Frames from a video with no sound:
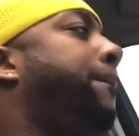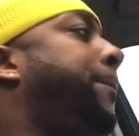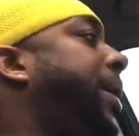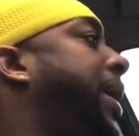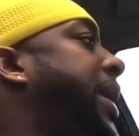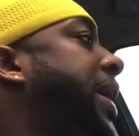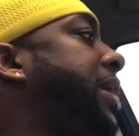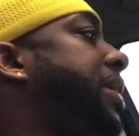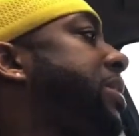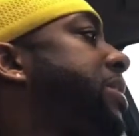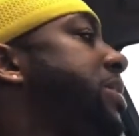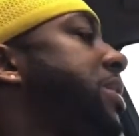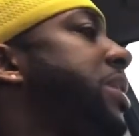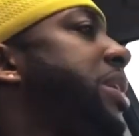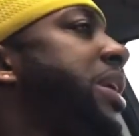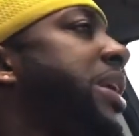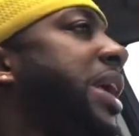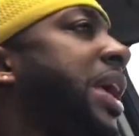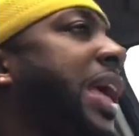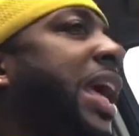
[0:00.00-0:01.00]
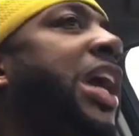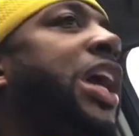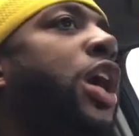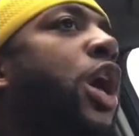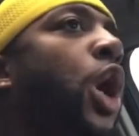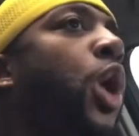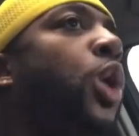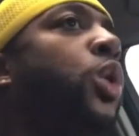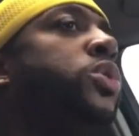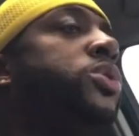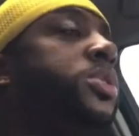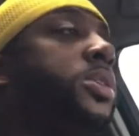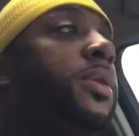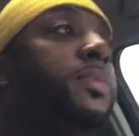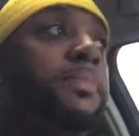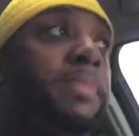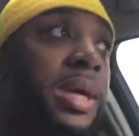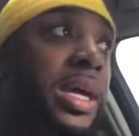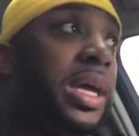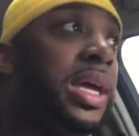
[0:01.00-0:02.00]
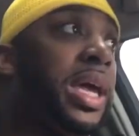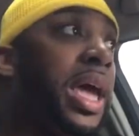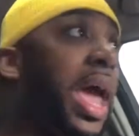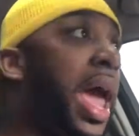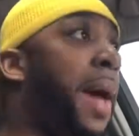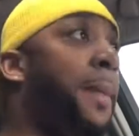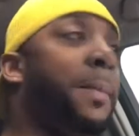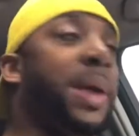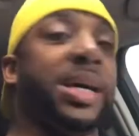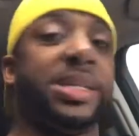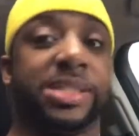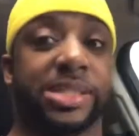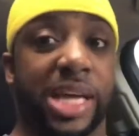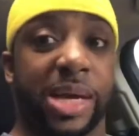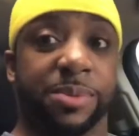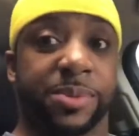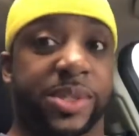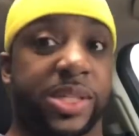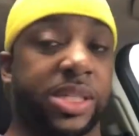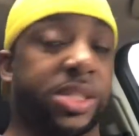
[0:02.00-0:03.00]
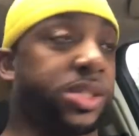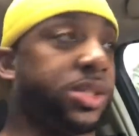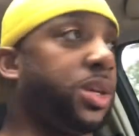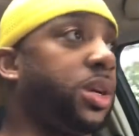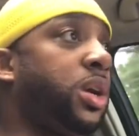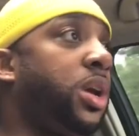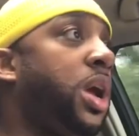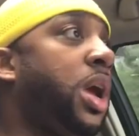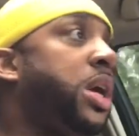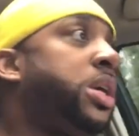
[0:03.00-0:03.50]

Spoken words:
but it goes to me and my stepsister.